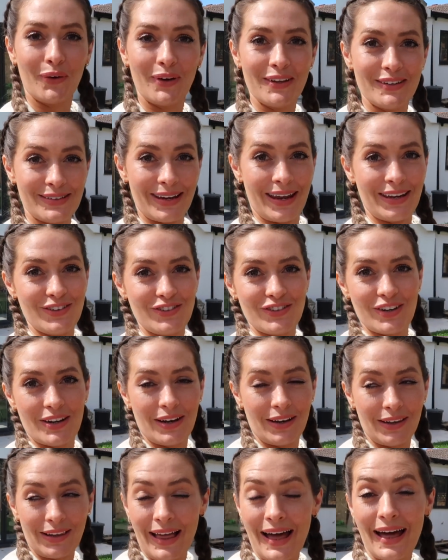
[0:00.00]
not
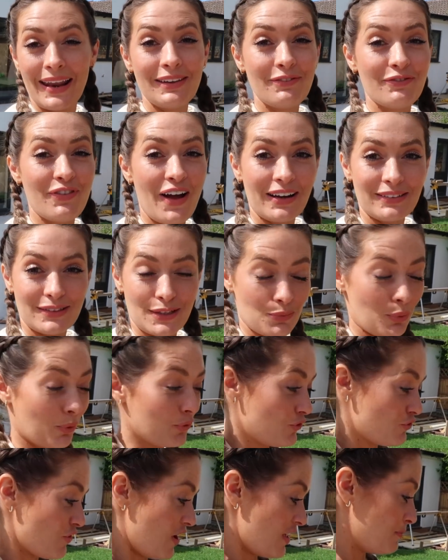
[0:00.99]
intentional and in fact he
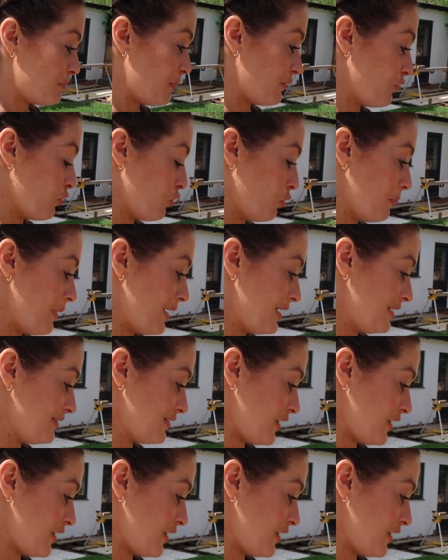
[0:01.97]
was dressed before me